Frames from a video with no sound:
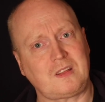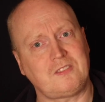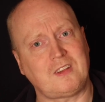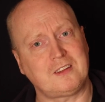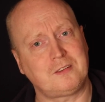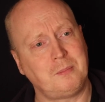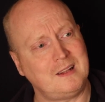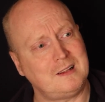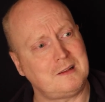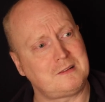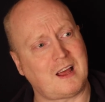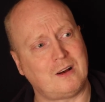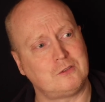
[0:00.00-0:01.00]
That's mainly
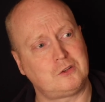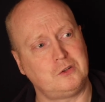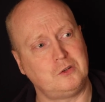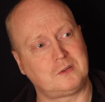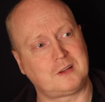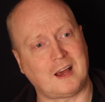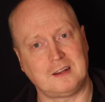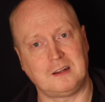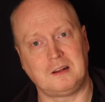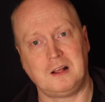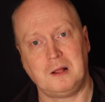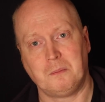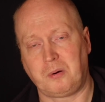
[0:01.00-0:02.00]
down to
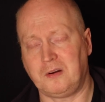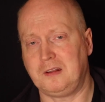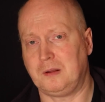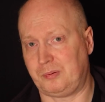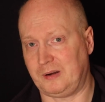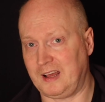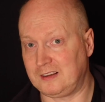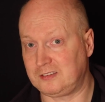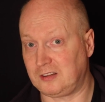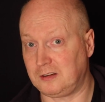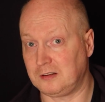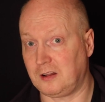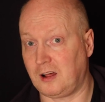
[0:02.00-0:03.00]
Canon putting the brakes
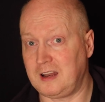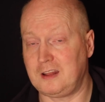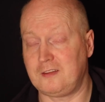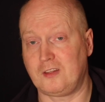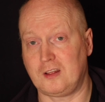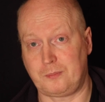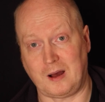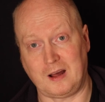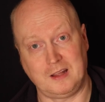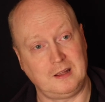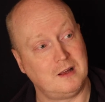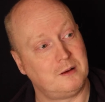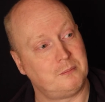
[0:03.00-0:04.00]
on any
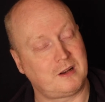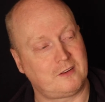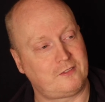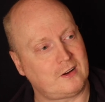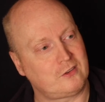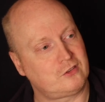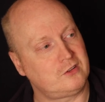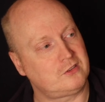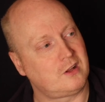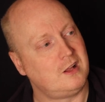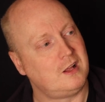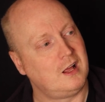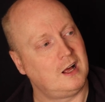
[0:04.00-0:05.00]
third-party manufacturers
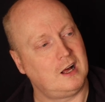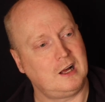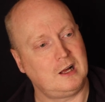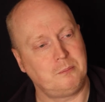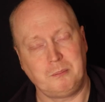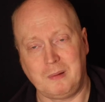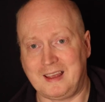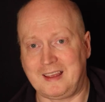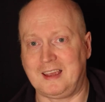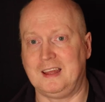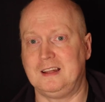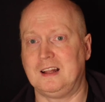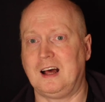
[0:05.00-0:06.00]

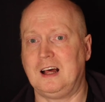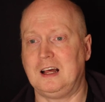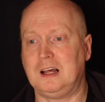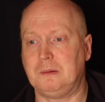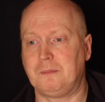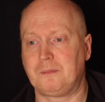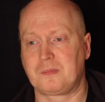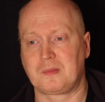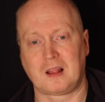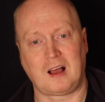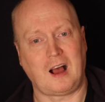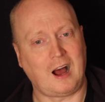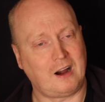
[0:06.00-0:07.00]
making
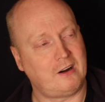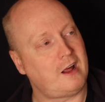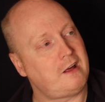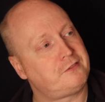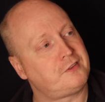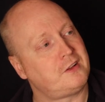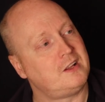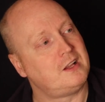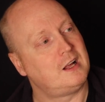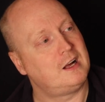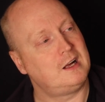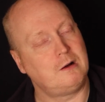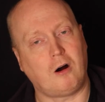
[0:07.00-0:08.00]
RF
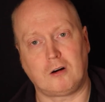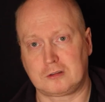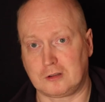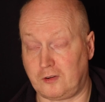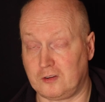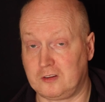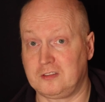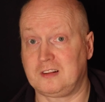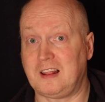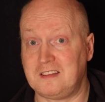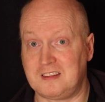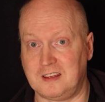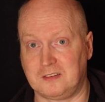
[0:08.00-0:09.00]
autofocus
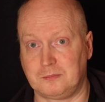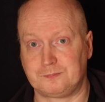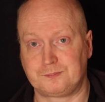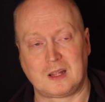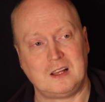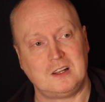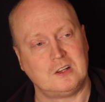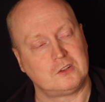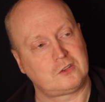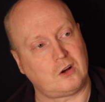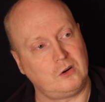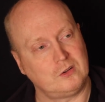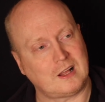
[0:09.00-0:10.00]
lenses.
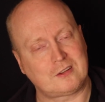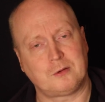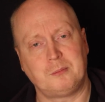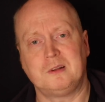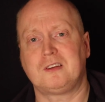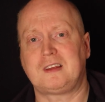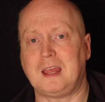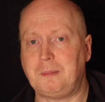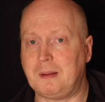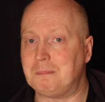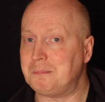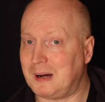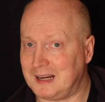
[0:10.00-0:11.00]
So that's something to keep
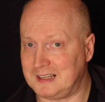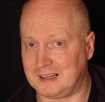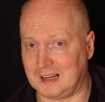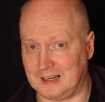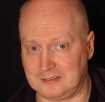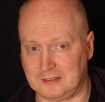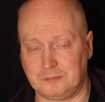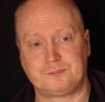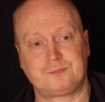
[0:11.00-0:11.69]
in mind, guys,